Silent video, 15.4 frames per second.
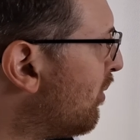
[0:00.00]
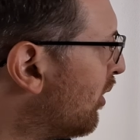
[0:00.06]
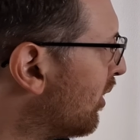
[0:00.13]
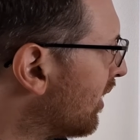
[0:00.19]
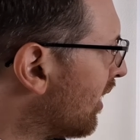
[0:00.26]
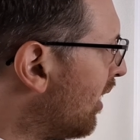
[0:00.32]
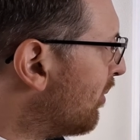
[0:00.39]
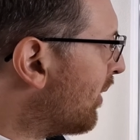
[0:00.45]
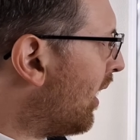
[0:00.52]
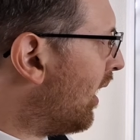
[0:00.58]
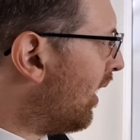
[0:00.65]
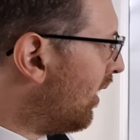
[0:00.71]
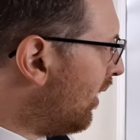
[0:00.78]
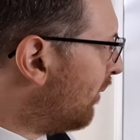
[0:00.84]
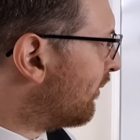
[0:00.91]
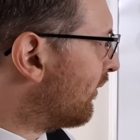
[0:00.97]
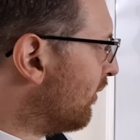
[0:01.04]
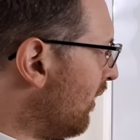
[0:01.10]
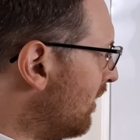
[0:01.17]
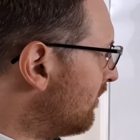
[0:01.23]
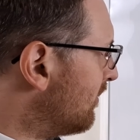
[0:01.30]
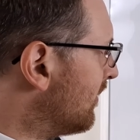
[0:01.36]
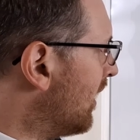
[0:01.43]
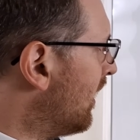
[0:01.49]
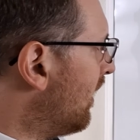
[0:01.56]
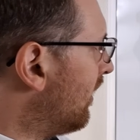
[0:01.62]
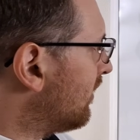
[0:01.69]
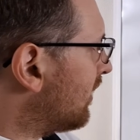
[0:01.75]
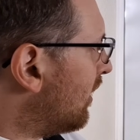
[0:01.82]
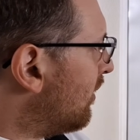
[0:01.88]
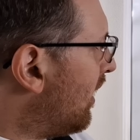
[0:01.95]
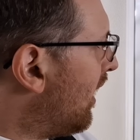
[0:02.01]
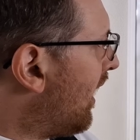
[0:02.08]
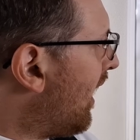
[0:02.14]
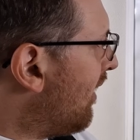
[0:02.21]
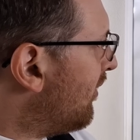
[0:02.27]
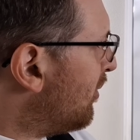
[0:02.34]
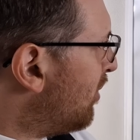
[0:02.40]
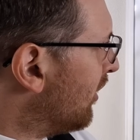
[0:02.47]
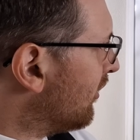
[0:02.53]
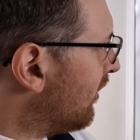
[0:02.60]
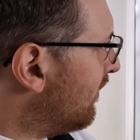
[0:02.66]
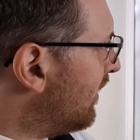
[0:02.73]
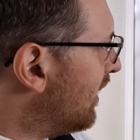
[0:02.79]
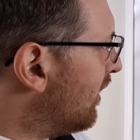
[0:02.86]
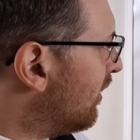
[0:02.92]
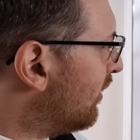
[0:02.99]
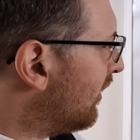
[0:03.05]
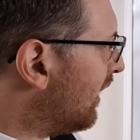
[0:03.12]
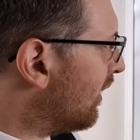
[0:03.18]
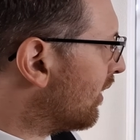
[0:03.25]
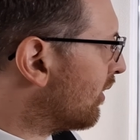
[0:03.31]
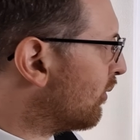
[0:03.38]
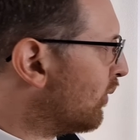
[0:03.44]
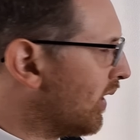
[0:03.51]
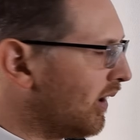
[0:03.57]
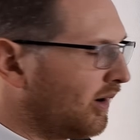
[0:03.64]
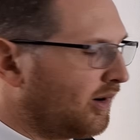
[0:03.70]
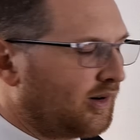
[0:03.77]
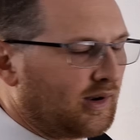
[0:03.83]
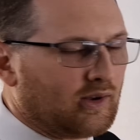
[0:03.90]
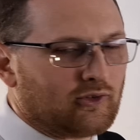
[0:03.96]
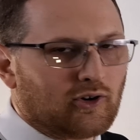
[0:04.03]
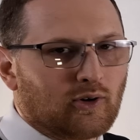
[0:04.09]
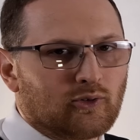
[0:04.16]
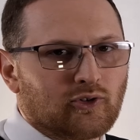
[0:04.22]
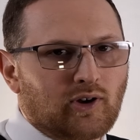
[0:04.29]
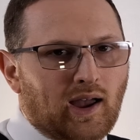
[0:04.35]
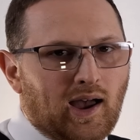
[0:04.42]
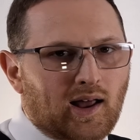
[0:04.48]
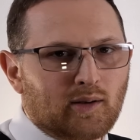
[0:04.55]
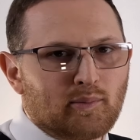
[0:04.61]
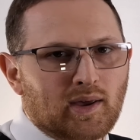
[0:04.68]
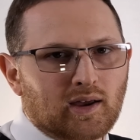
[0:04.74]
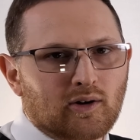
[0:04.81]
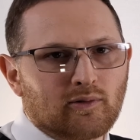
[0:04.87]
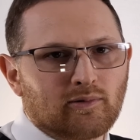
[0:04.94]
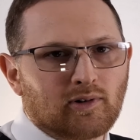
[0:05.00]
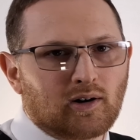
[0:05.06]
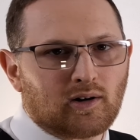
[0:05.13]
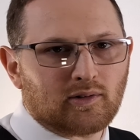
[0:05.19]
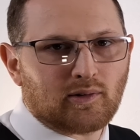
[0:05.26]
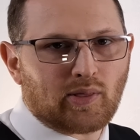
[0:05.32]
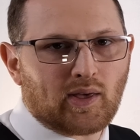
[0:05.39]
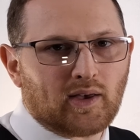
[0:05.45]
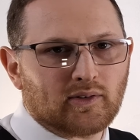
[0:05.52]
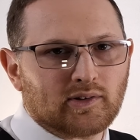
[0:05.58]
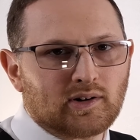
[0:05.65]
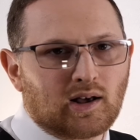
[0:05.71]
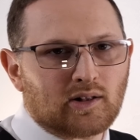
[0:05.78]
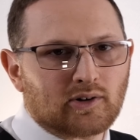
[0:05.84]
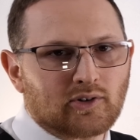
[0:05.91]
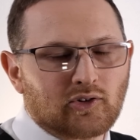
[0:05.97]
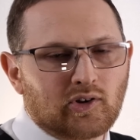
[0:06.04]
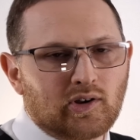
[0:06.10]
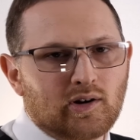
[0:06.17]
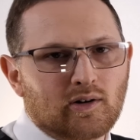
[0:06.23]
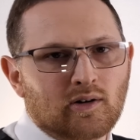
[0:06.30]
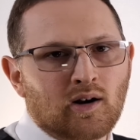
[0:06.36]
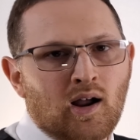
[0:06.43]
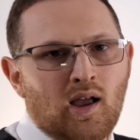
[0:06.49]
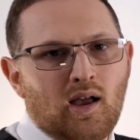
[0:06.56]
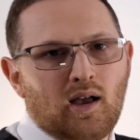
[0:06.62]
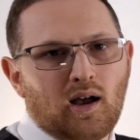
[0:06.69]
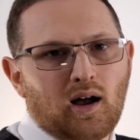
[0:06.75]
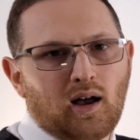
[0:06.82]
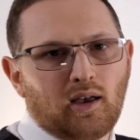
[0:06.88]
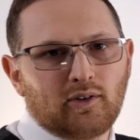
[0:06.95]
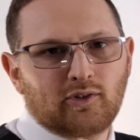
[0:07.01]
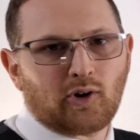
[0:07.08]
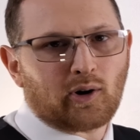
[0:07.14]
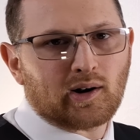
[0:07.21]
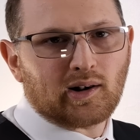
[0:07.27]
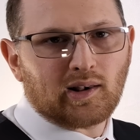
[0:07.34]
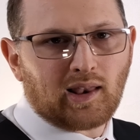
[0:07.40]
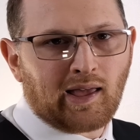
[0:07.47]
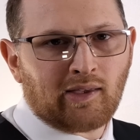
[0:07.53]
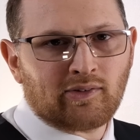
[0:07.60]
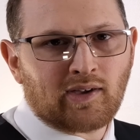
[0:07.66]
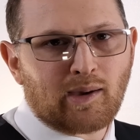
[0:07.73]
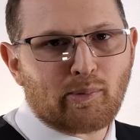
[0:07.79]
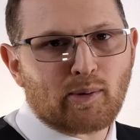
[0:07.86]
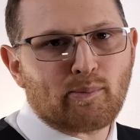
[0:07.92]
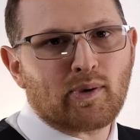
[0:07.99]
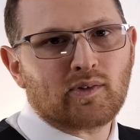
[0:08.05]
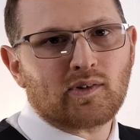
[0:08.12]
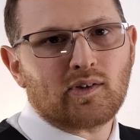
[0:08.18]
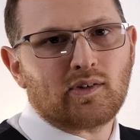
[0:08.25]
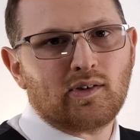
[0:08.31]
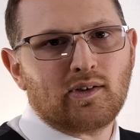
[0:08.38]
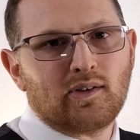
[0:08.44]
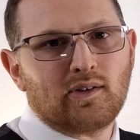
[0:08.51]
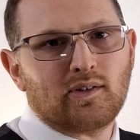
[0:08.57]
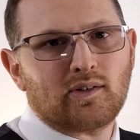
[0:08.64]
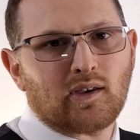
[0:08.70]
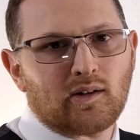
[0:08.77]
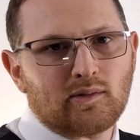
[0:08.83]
I putting up front? So I have a bunch of videos here where it shows you how to make over $100,000 a year, starting landscaping businesses